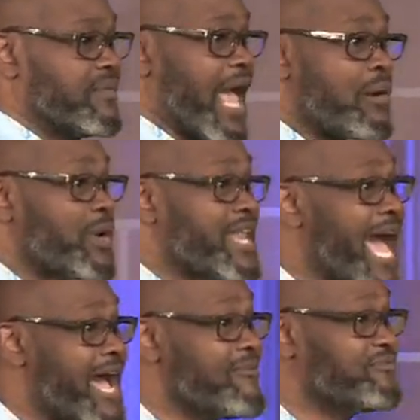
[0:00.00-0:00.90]
I wouldn't
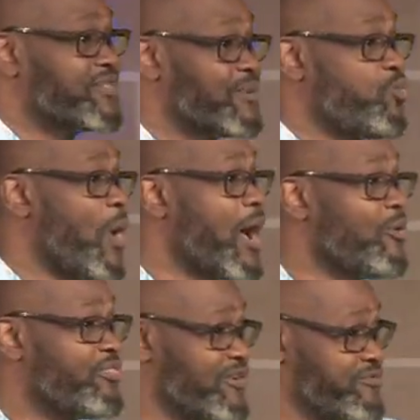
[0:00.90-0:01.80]
have the
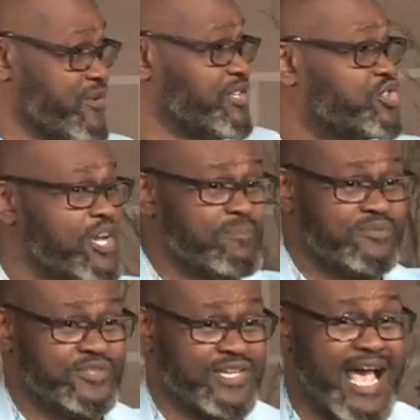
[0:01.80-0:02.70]
wealth of
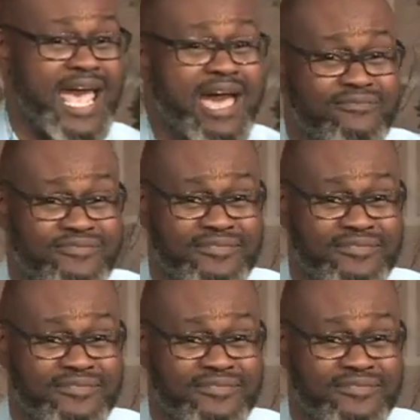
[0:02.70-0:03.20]
friendships I have.